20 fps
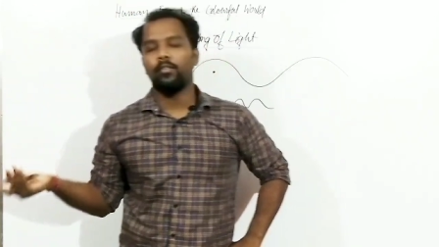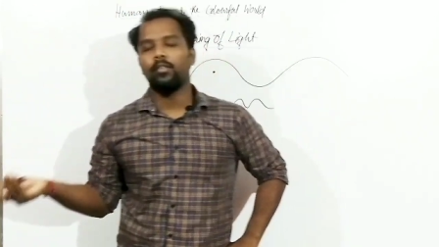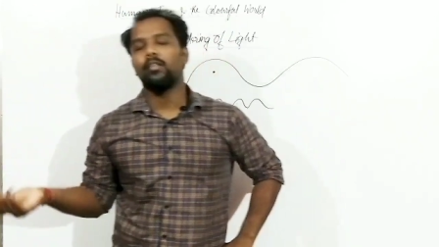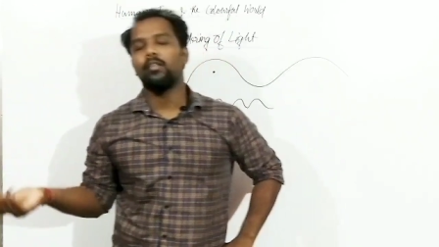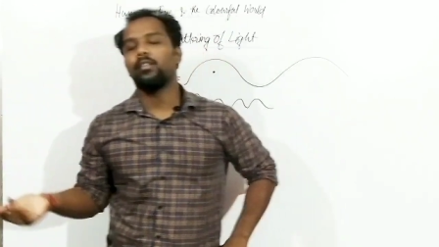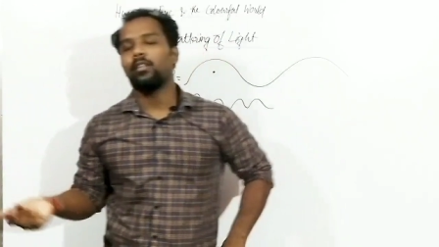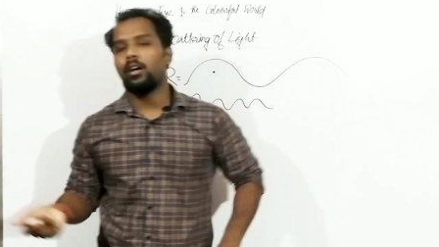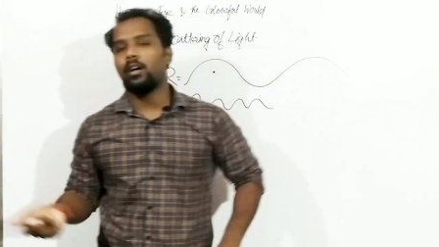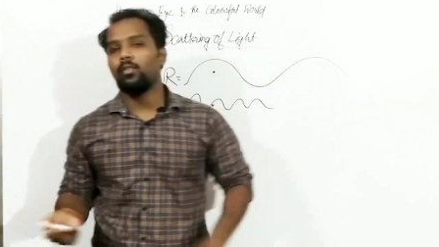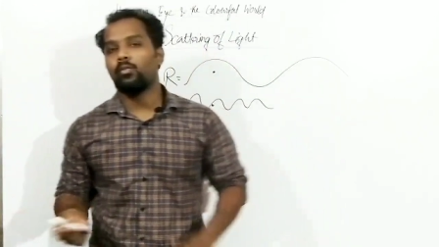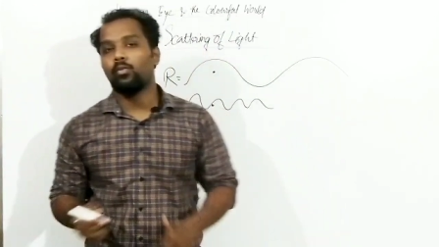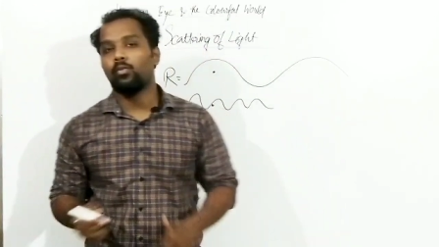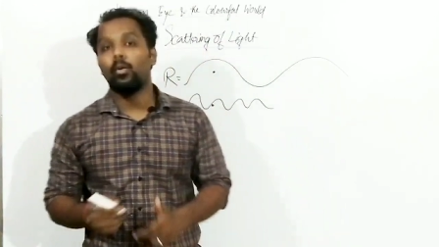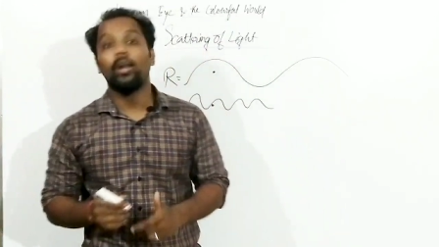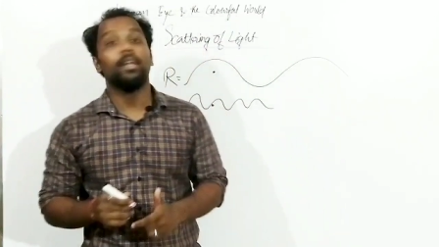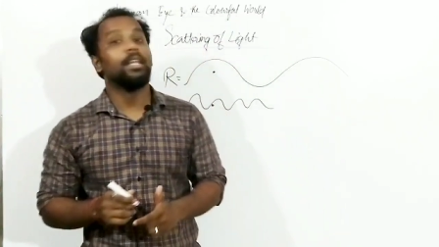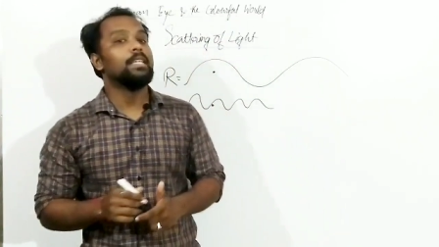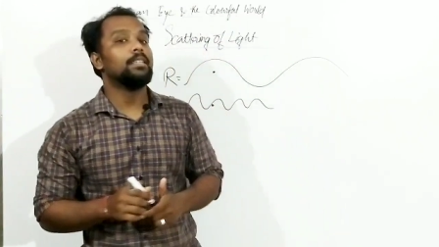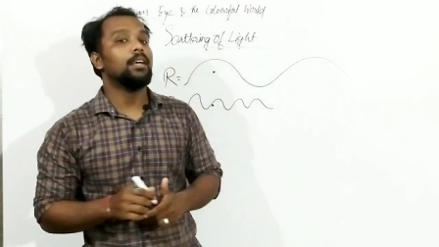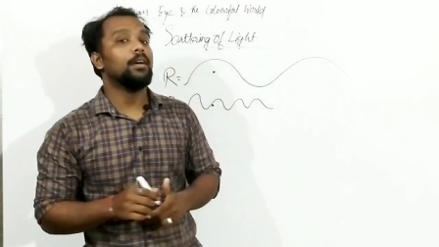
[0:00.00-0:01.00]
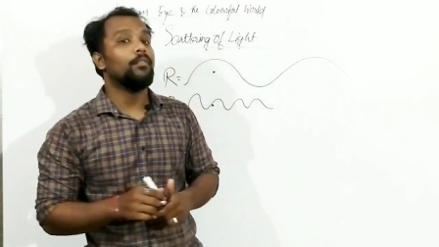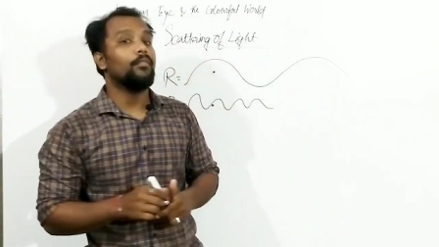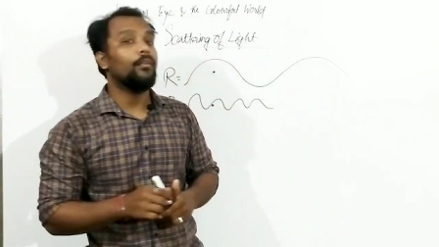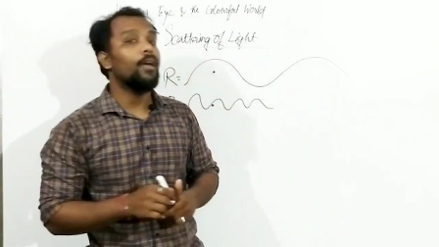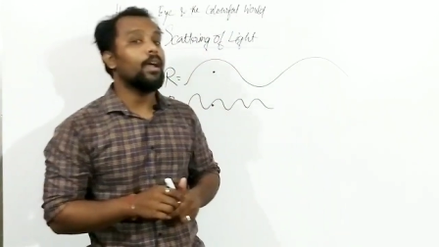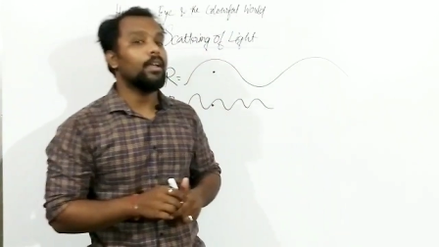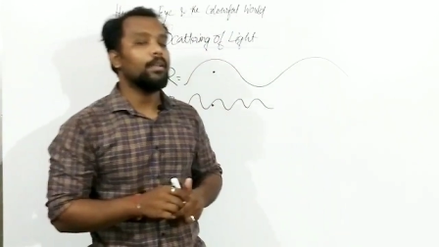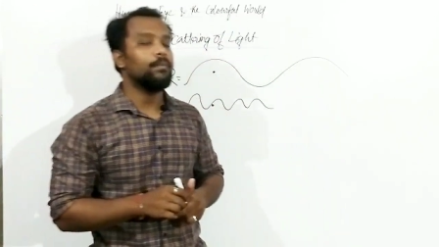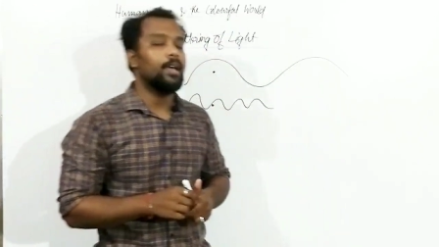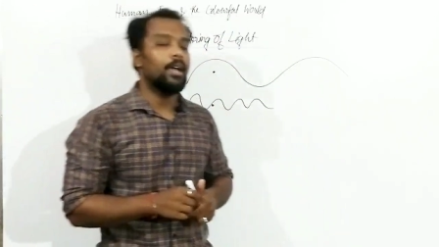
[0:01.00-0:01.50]
Now, what is the
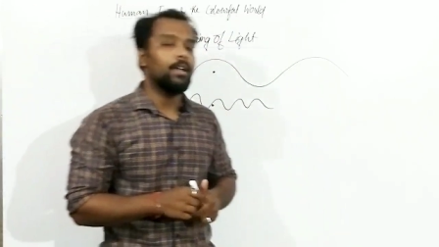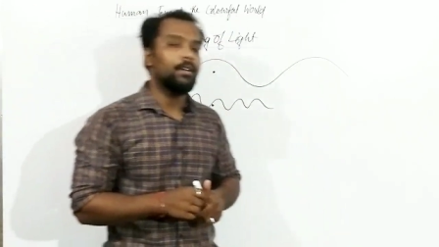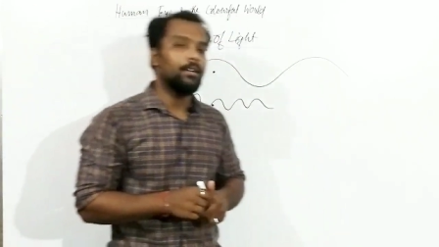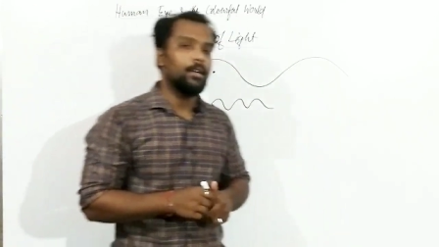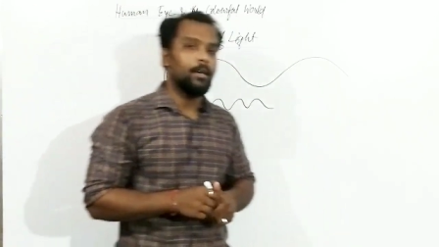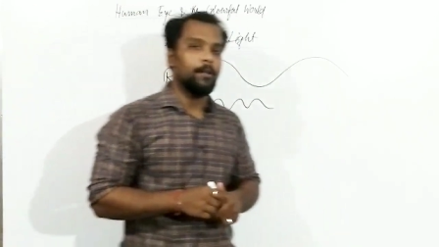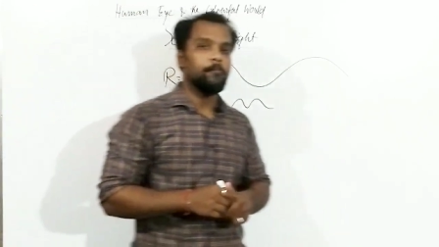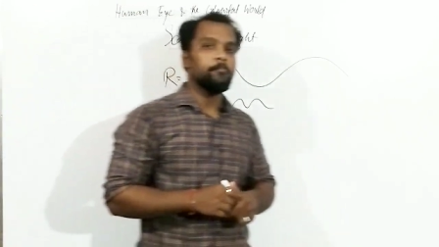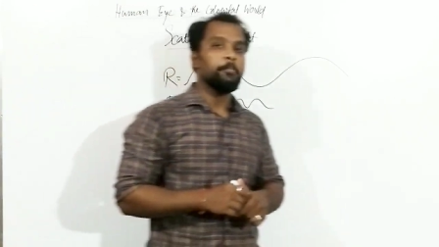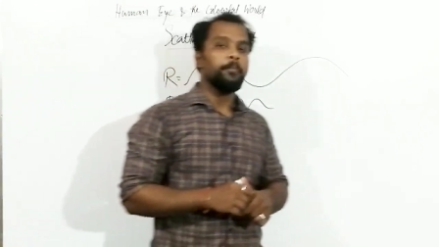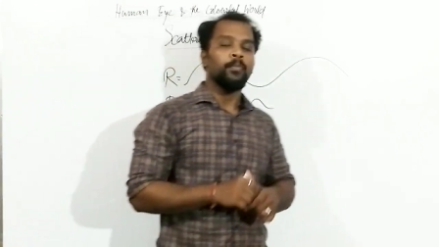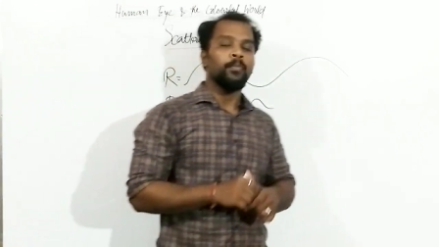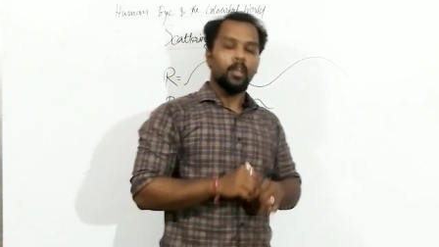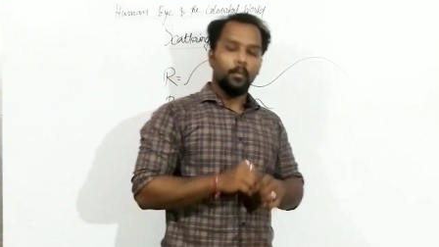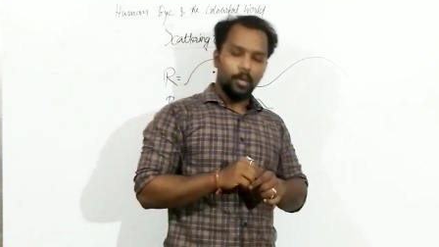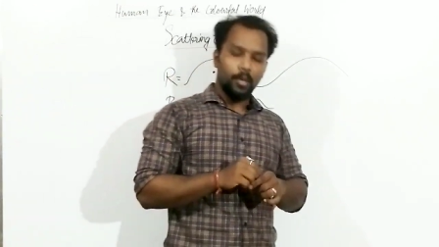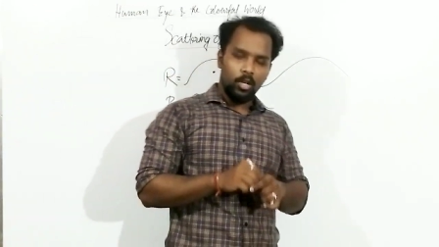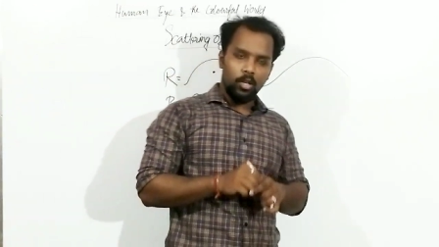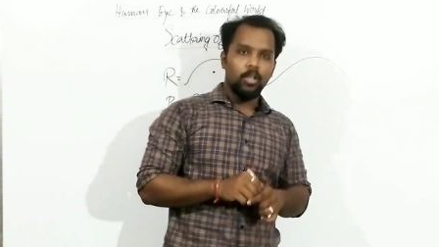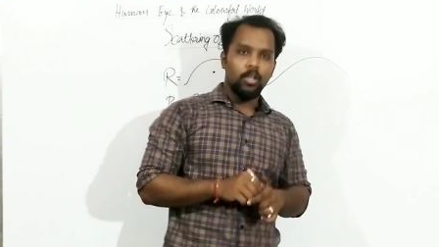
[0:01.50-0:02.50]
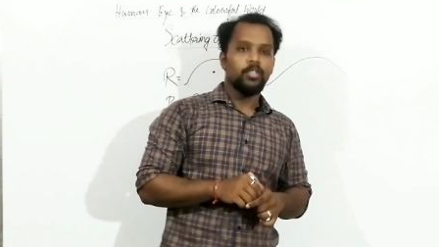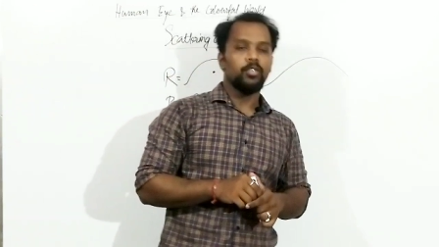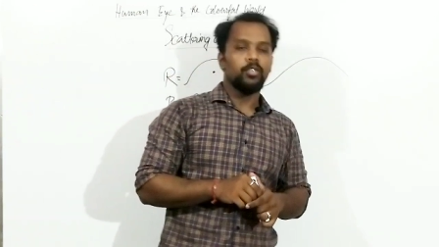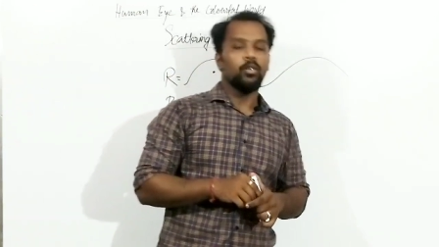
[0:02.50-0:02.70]
fact behind that? Because